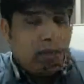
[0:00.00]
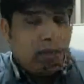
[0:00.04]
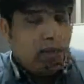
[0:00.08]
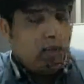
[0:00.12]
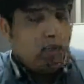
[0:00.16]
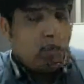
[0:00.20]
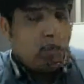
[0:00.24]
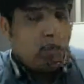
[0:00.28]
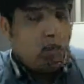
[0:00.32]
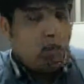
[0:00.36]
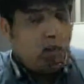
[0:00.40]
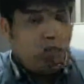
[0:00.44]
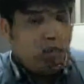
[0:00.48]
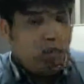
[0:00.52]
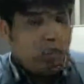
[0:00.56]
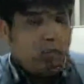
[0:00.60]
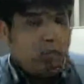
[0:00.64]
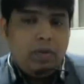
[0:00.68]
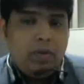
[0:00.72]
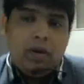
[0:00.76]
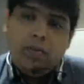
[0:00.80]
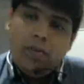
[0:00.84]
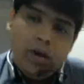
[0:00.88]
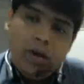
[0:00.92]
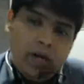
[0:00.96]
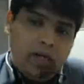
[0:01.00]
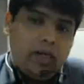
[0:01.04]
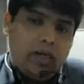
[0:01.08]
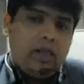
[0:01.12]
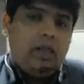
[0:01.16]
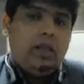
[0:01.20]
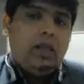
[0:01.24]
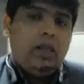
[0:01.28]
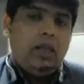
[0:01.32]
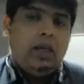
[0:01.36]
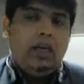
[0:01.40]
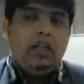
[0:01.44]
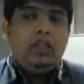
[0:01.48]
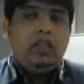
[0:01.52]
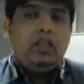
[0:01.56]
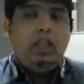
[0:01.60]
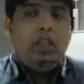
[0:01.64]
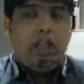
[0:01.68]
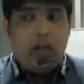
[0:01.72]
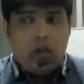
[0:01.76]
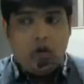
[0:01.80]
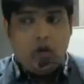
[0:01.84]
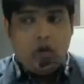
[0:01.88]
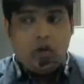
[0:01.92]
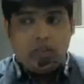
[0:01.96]
it is not feasible, but it is
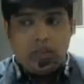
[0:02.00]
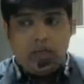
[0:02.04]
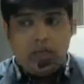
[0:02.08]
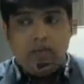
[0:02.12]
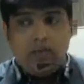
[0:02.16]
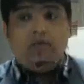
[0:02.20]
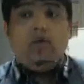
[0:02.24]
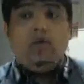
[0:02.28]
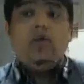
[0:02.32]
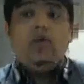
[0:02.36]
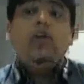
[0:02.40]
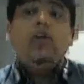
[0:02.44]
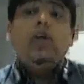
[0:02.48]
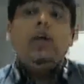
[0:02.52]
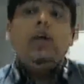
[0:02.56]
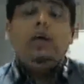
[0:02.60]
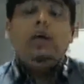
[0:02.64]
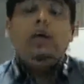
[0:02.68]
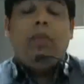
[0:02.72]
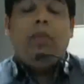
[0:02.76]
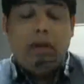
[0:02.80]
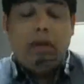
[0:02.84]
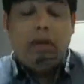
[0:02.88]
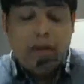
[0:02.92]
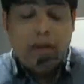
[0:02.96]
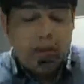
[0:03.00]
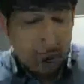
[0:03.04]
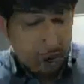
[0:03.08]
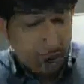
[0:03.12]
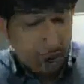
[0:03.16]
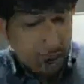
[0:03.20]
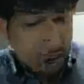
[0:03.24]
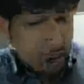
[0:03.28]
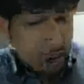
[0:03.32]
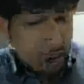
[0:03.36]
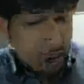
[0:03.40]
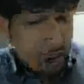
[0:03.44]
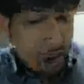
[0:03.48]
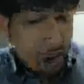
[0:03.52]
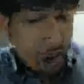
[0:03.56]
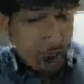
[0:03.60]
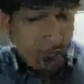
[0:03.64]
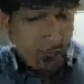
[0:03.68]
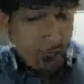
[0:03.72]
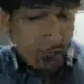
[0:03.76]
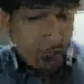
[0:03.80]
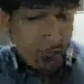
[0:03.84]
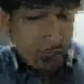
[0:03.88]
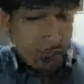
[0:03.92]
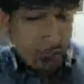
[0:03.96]
very costly but this is very
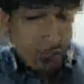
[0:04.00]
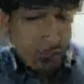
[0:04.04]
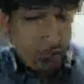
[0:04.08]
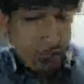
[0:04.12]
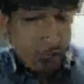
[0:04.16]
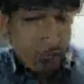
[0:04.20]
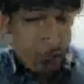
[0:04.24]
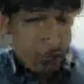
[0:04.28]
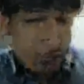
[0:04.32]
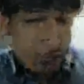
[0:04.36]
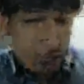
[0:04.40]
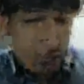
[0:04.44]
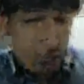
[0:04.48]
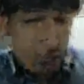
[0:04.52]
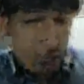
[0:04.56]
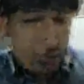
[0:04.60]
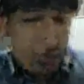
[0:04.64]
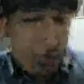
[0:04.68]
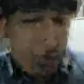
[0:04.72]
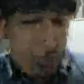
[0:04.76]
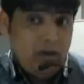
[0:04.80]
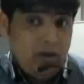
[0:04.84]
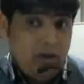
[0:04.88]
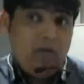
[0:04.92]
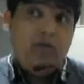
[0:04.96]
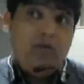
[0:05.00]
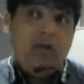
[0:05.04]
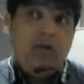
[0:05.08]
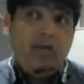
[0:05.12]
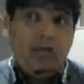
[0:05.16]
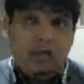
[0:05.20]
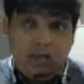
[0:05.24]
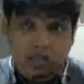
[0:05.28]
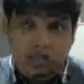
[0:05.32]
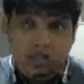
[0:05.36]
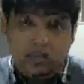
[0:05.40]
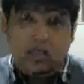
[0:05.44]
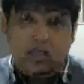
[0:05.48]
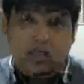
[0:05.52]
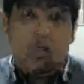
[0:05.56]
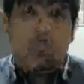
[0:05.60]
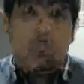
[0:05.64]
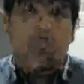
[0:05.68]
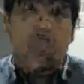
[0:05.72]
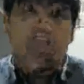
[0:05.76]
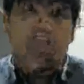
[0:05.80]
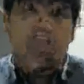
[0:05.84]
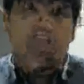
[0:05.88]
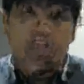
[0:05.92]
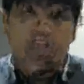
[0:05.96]
feasible for those companies where the
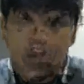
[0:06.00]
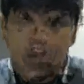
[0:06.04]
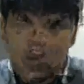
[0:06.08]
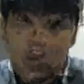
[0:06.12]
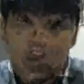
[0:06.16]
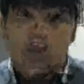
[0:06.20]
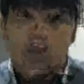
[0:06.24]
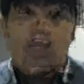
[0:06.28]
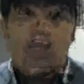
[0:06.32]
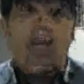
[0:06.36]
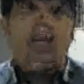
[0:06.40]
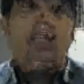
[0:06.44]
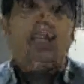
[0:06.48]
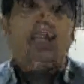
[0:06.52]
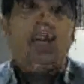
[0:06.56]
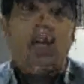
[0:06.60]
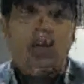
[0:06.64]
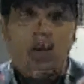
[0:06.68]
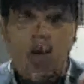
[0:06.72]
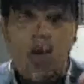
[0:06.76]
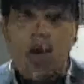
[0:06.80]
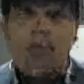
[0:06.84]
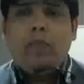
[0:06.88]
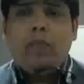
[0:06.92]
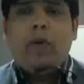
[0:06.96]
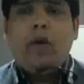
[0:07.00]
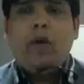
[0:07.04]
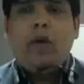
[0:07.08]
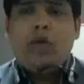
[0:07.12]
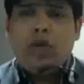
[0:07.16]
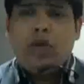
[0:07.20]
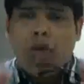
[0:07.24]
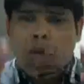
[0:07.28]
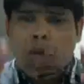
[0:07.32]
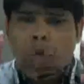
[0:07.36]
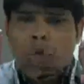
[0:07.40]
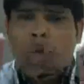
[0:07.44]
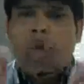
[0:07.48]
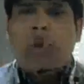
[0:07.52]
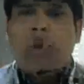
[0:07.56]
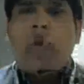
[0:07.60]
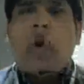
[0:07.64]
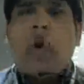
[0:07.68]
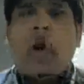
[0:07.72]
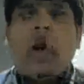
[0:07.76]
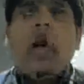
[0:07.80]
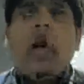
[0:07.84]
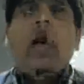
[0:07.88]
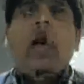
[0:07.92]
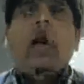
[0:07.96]
company is huge and not producing only one
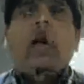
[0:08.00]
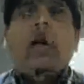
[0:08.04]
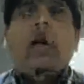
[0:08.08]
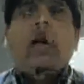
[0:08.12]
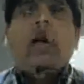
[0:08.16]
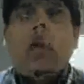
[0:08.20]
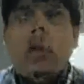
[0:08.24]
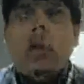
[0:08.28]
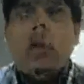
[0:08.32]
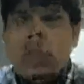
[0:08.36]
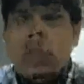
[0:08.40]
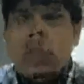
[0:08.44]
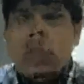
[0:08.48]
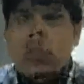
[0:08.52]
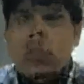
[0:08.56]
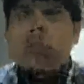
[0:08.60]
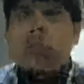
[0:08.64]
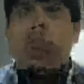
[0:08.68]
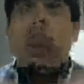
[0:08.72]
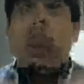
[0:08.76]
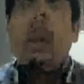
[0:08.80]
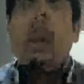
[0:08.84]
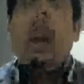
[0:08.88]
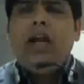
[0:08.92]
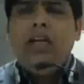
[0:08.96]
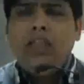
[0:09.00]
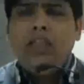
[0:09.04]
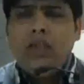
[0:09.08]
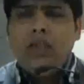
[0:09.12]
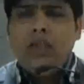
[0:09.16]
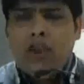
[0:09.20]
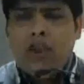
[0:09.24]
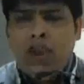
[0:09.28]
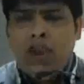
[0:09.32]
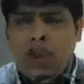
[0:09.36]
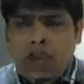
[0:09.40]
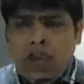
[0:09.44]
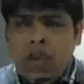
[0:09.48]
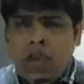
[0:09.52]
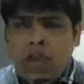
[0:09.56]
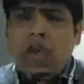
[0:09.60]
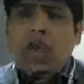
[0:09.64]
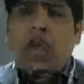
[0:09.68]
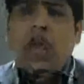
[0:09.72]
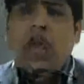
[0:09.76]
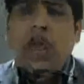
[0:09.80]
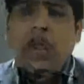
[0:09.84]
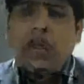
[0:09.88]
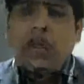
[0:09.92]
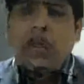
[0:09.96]
product, producing different kinds of product
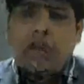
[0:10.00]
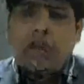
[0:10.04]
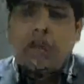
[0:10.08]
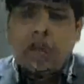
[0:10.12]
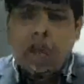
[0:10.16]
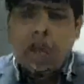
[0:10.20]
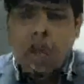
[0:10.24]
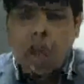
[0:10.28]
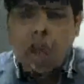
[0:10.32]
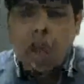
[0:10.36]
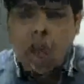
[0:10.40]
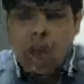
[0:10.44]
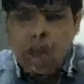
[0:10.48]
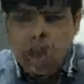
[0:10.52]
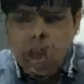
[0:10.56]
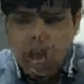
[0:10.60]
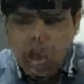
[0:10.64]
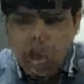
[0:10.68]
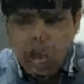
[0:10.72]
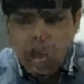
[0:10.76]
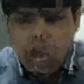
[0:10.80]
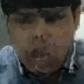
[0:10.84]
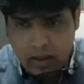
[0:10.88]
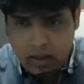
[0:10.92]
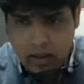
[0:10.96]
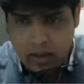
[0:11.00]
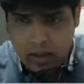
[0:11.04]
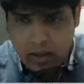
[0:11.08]
at different quantity.